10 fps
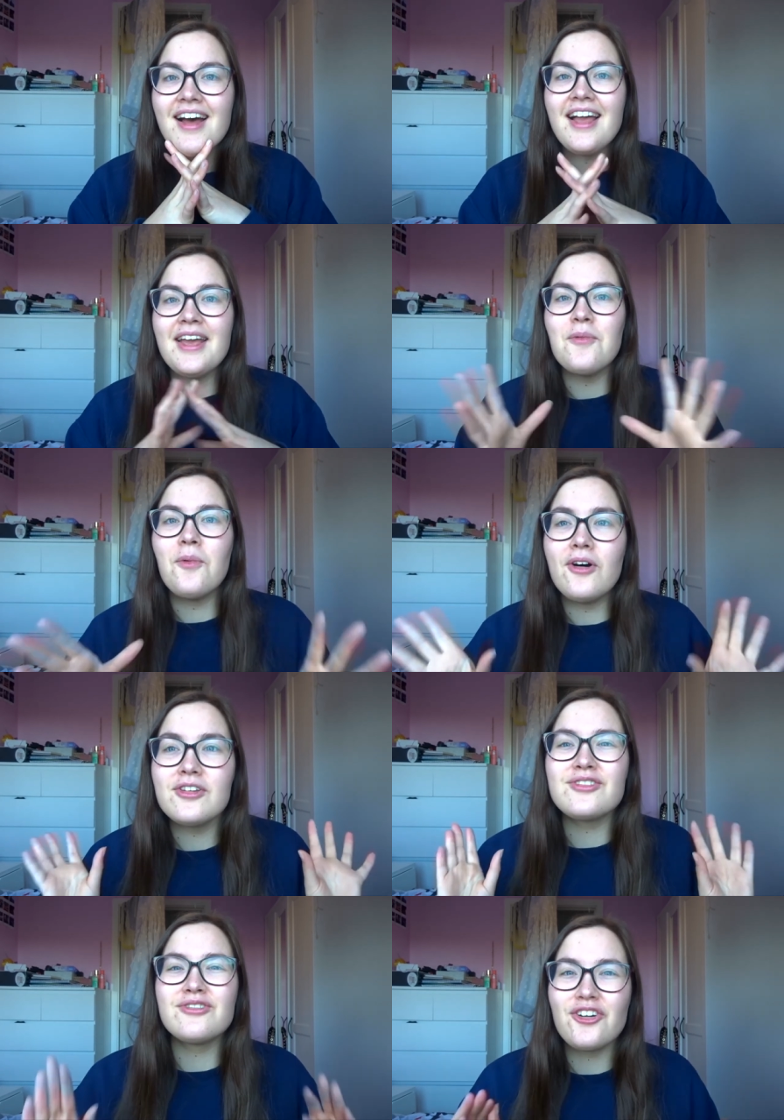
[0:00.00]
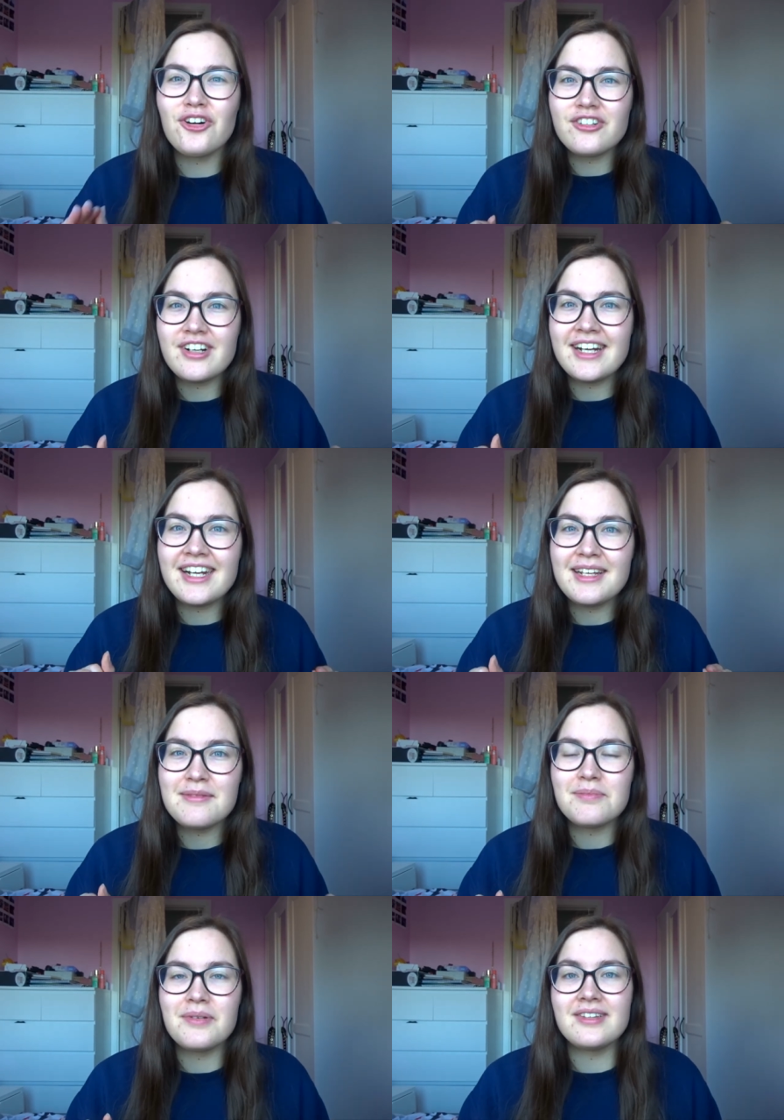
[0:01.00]
it was Rory,
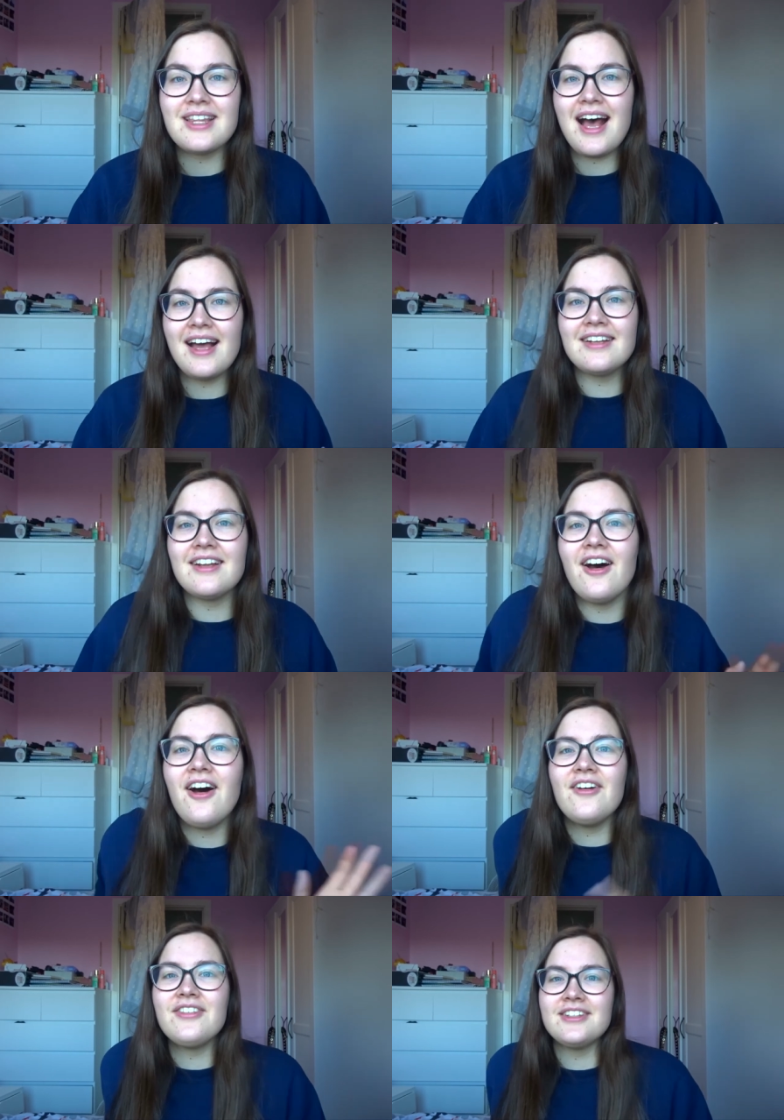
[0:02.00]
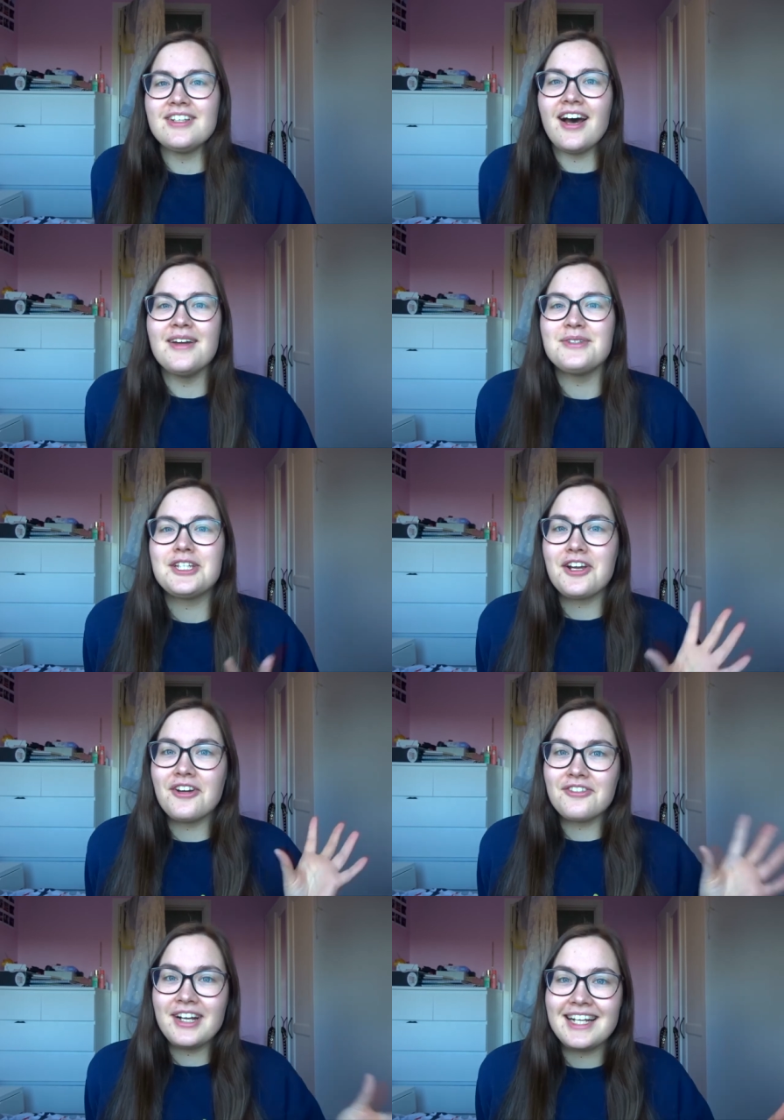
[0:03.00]
but then half the time she
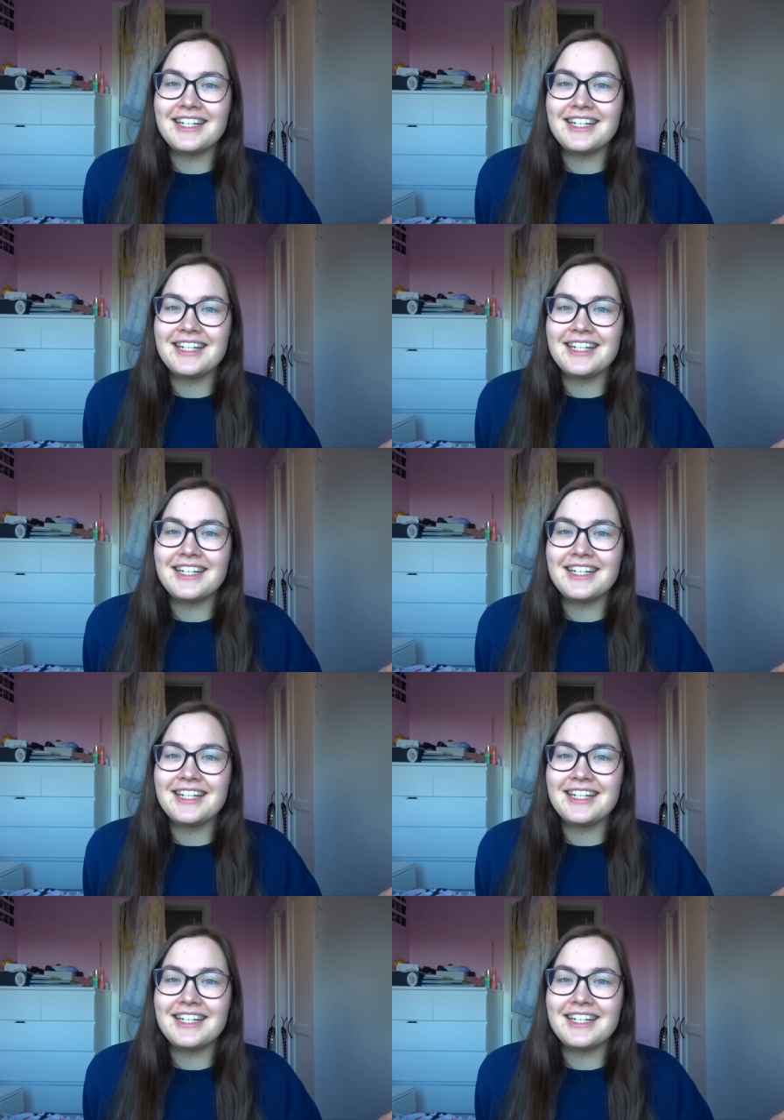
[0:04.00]
got really